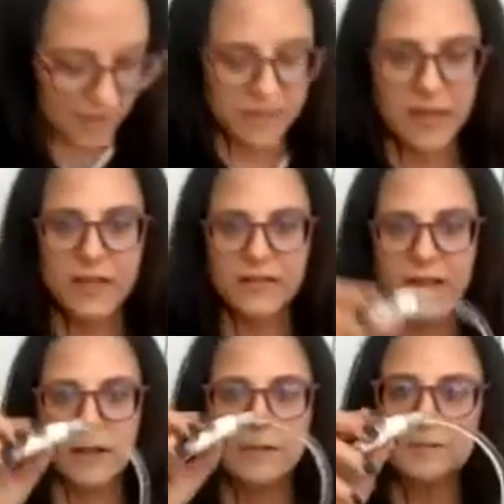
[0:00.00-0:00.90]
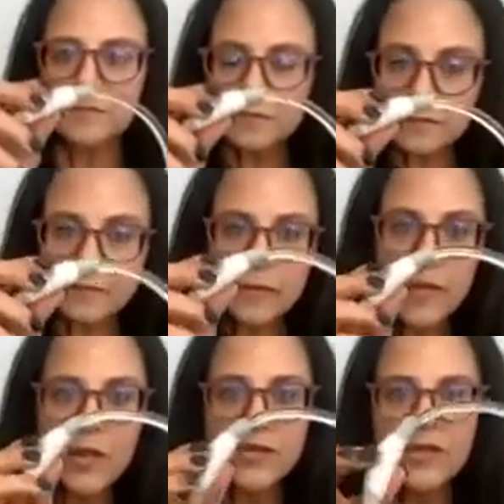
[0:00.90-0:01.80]
of evening.
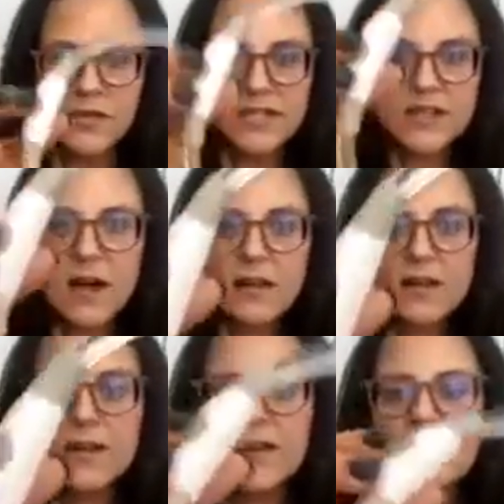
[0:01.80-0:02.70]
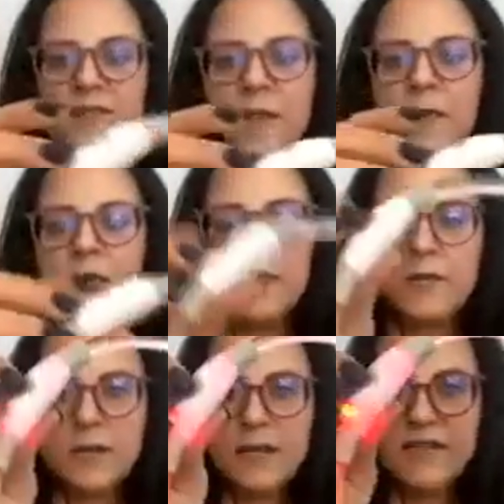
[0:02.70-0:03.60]
So this collar is probably one
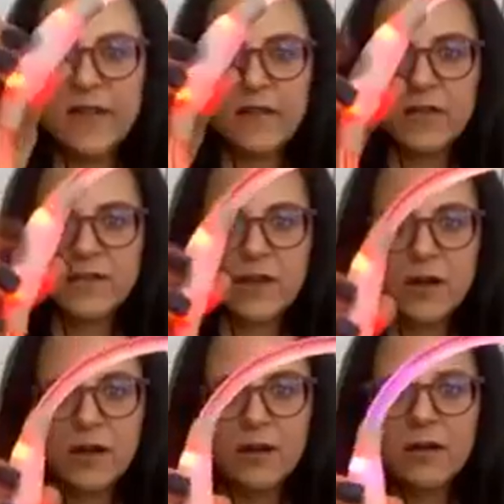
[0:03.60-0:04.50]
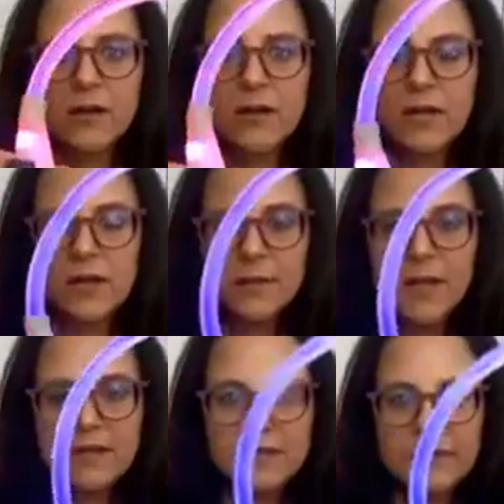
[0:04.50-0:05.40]
of my favorite dog
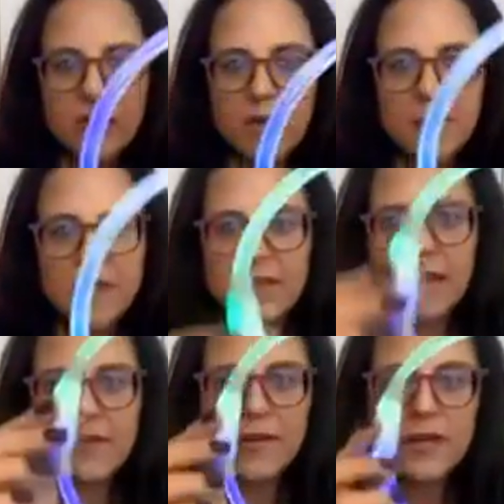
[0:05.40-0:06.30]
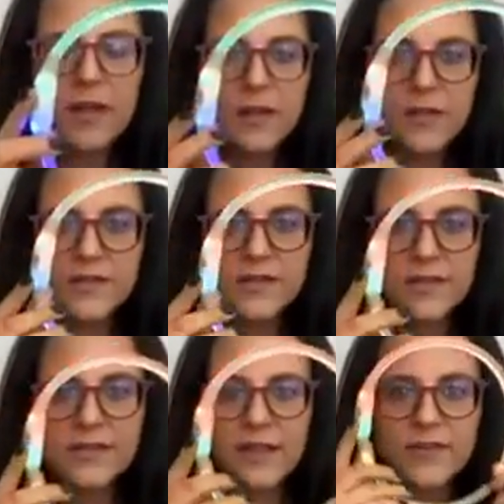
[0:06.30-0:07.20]
pieces of equipment ever. This is a
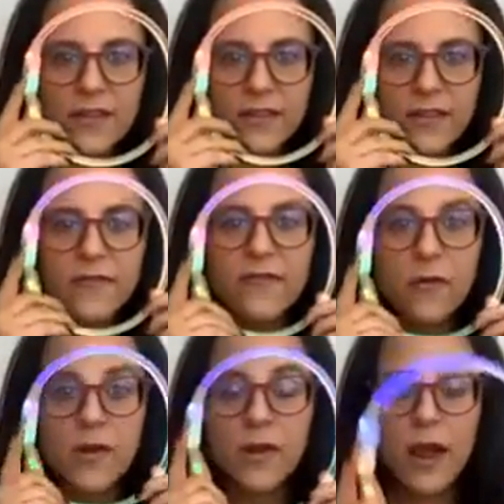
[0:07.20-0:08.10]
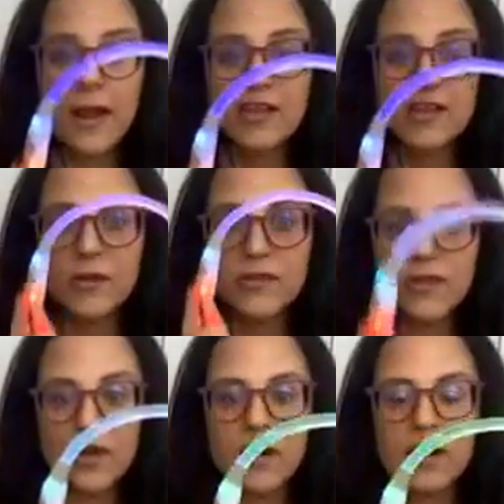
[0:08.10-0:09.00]
safety thing for your actual
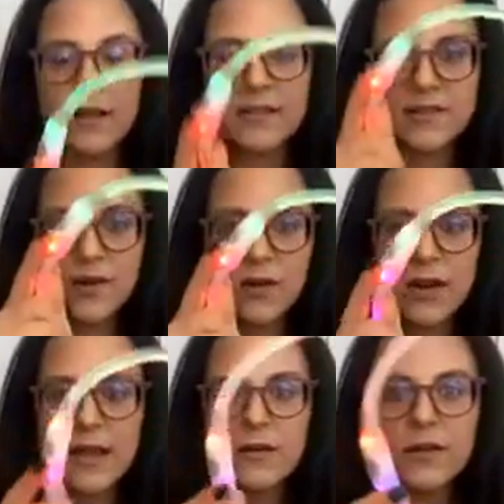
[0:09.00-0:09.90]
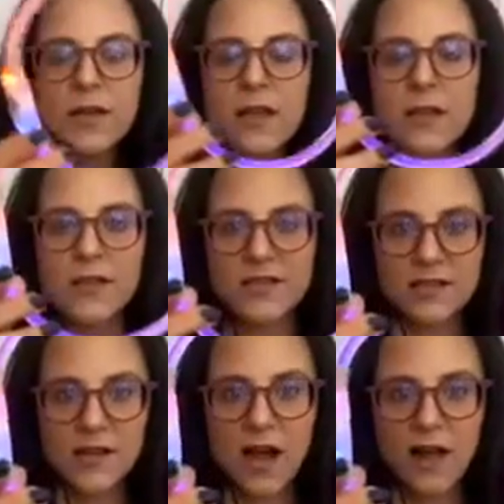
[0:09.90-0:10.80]
dog. It's dark out. This is
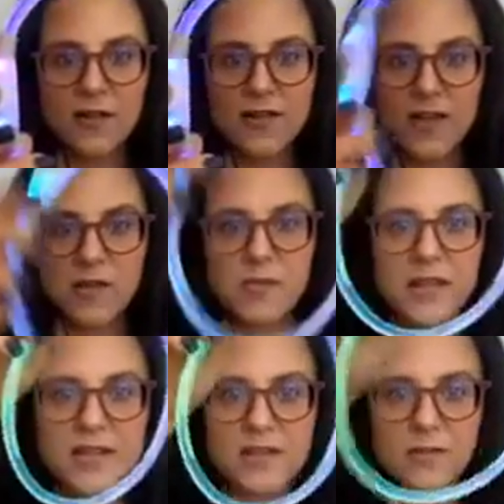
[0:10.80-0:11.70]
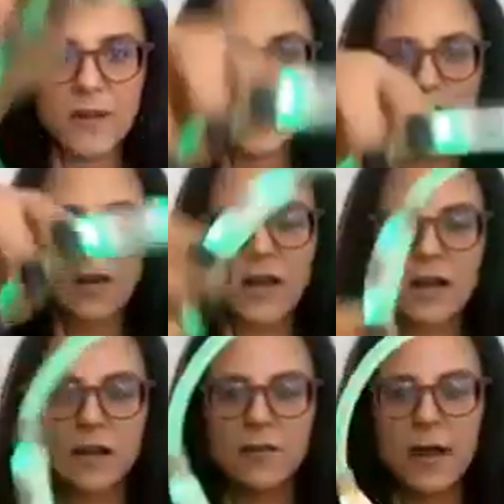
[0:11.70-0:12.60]
a collar that you would place around
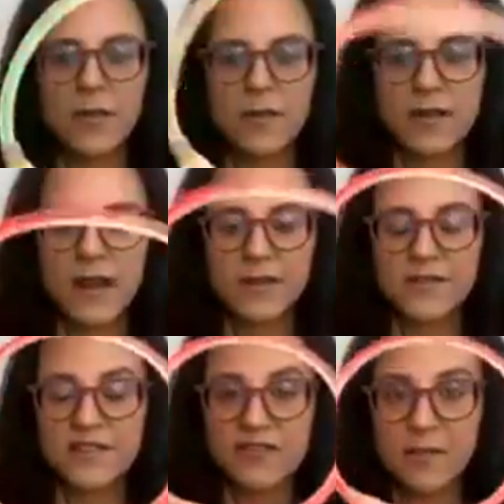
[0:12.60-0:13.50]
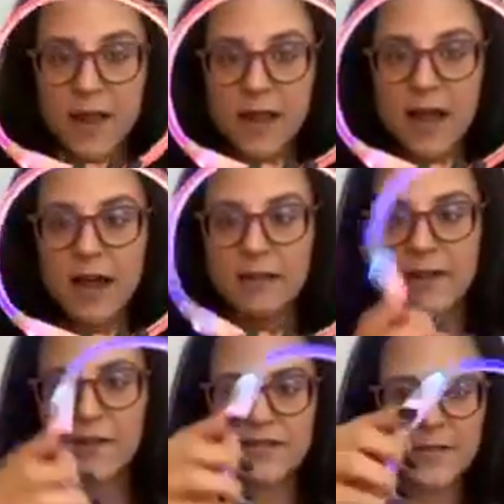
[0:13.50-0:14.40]
their neck. This is for my collie,
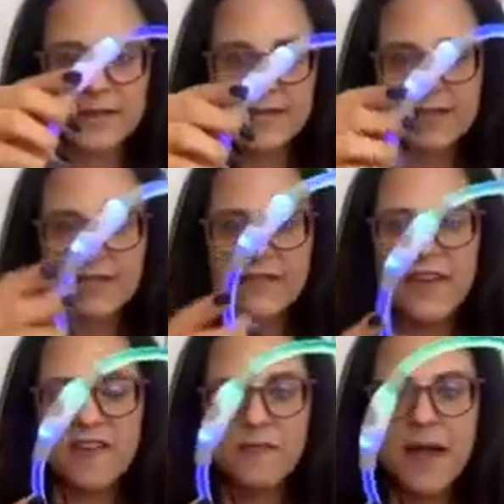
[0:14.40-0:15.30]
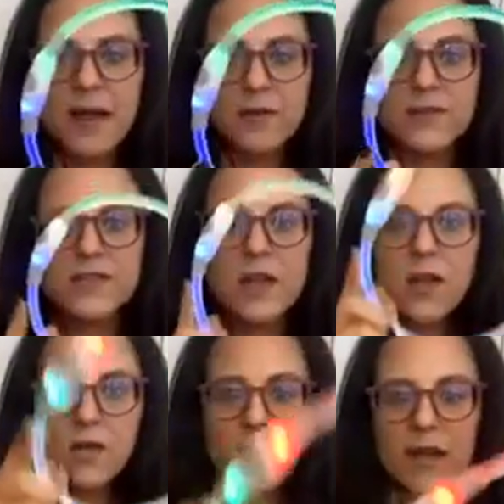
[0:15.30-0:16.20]
who's about 65 pounds,
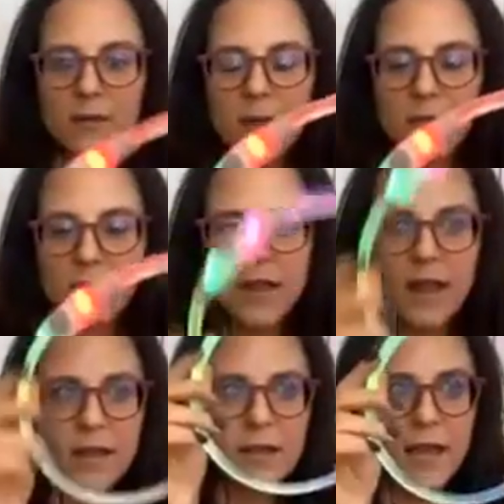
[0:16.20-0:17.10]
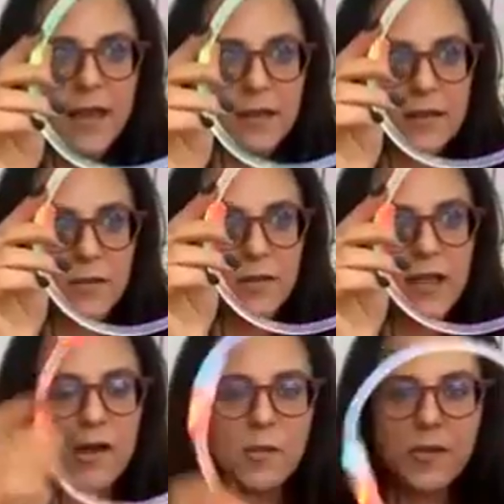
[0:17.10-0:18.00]
right around their neck, and it will
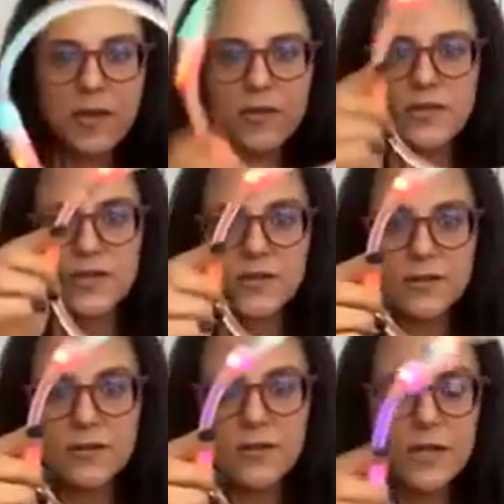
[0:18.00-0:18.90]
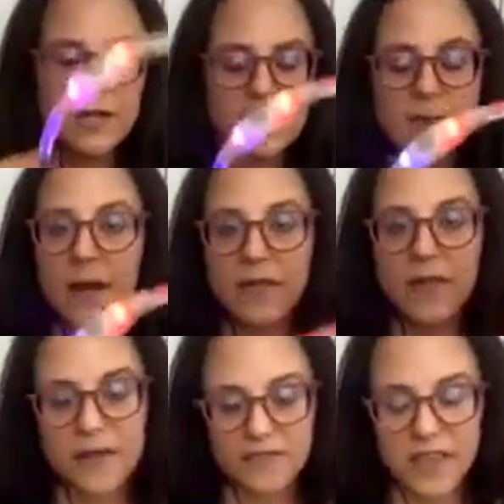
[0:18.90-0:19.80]
help you to spot them.
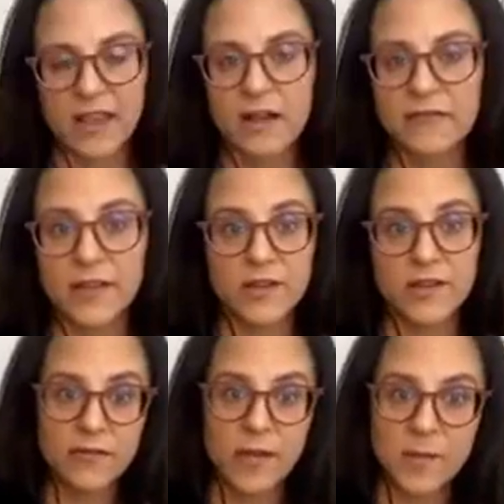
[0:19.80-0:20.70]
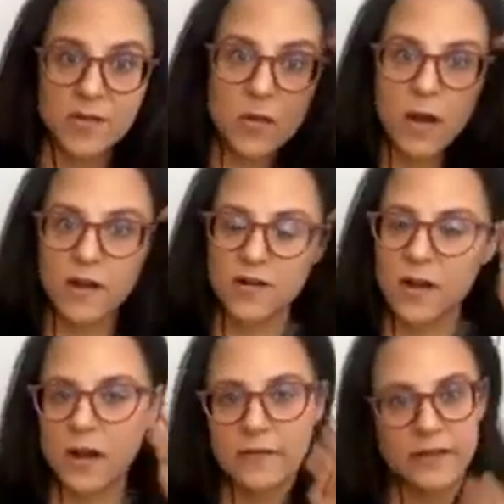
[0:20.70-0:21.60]
And if they get off leash, or if you happen to walk your dog
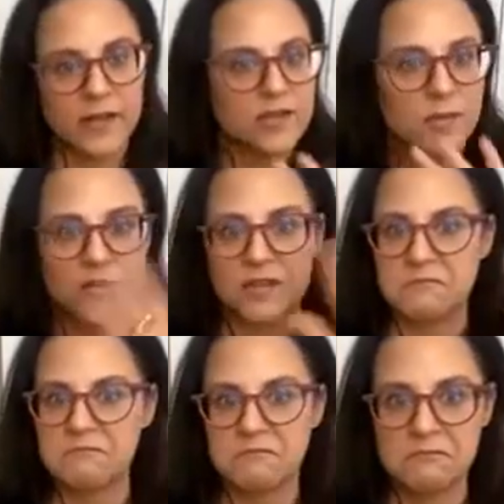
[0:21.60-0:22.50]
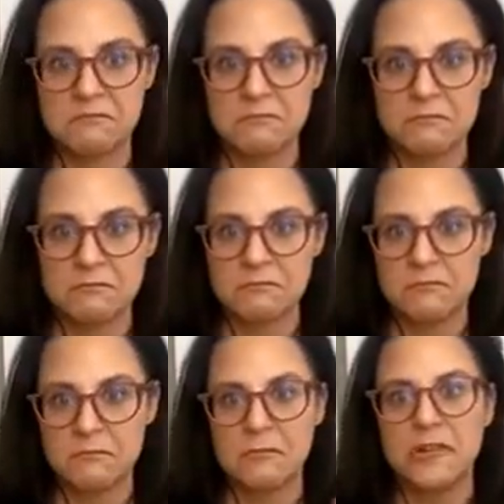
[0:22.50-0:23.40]
off leash, which
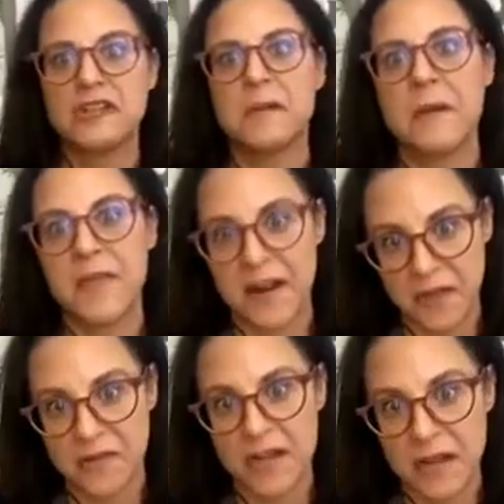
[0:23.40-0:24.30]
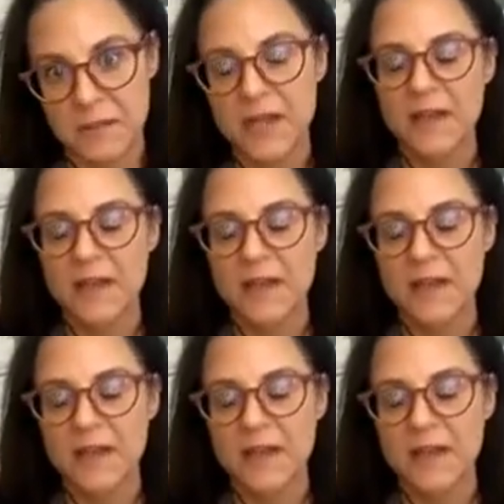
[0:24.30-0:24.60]
we'll talk about that another time,